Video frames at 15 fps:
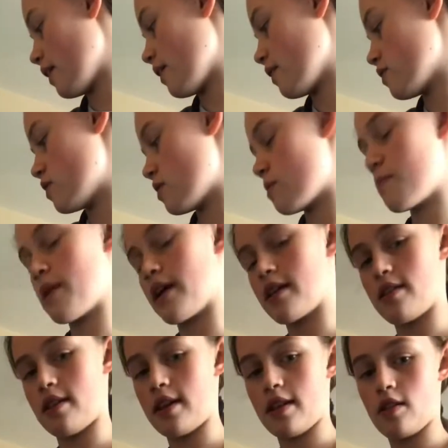just
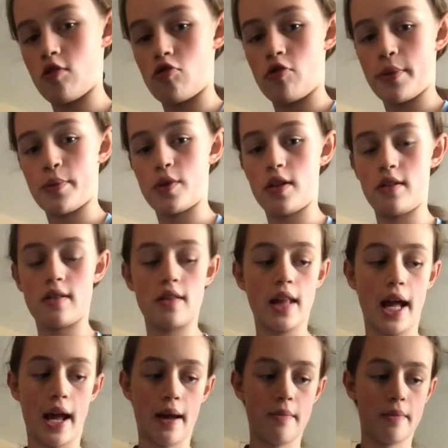mixing the cream cheese and the
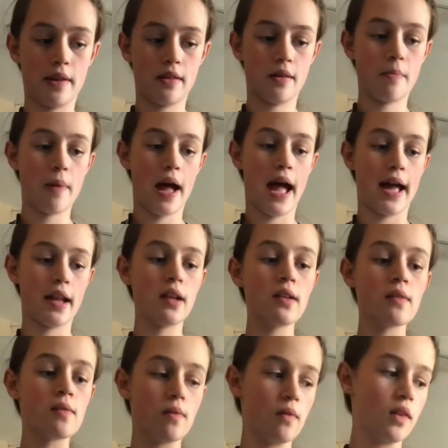ham in the pan,
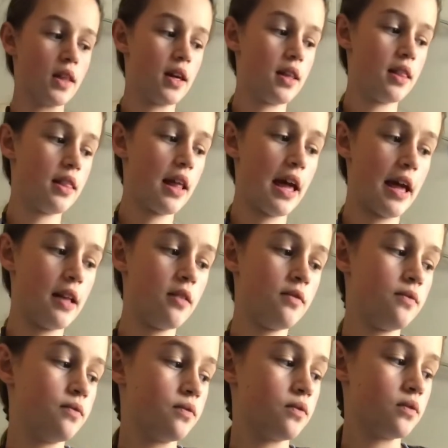and then
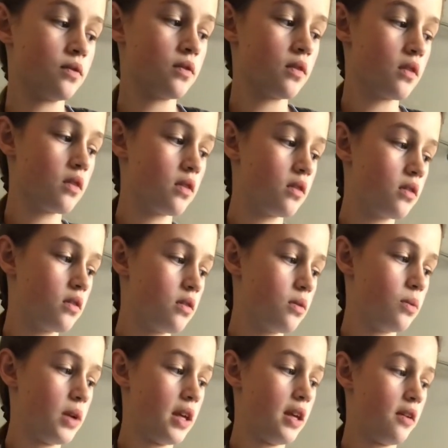
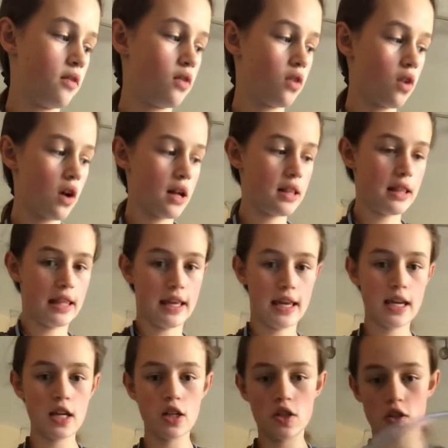we've got a
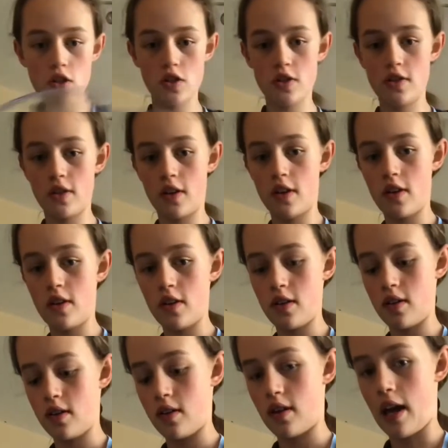dish,
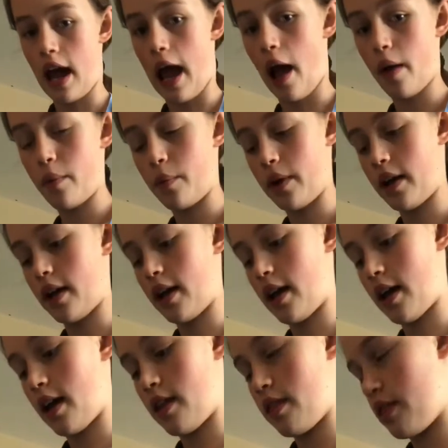and we
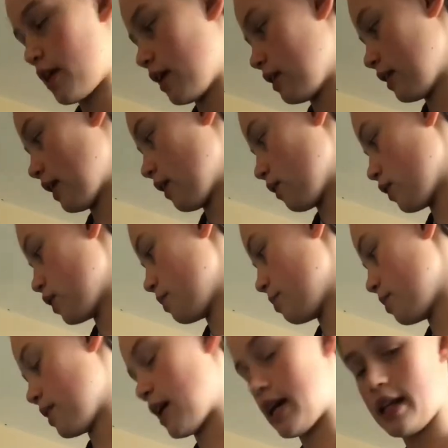think now we're going to
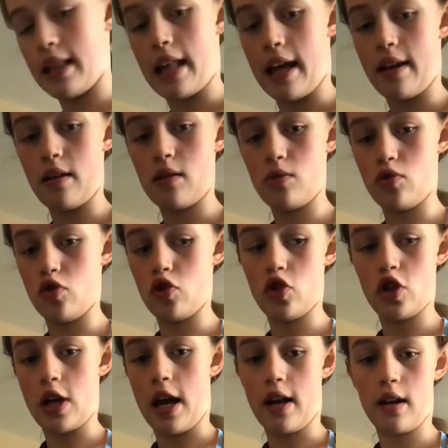put that in there. We'll just
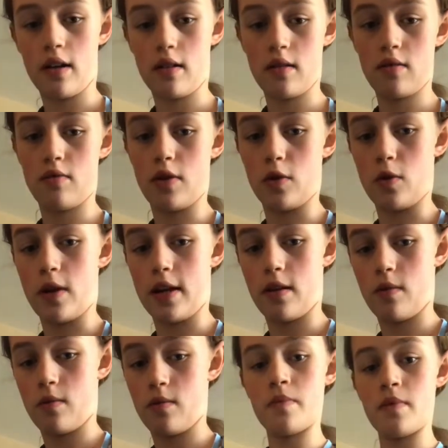check real quick.
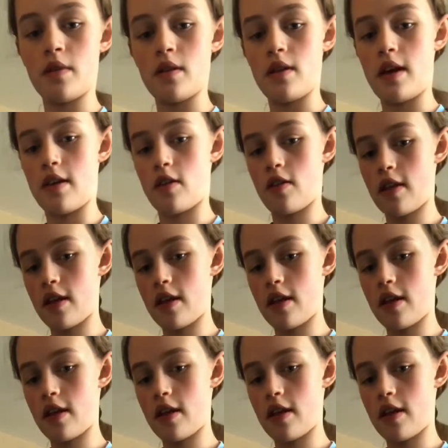Yeah, so that's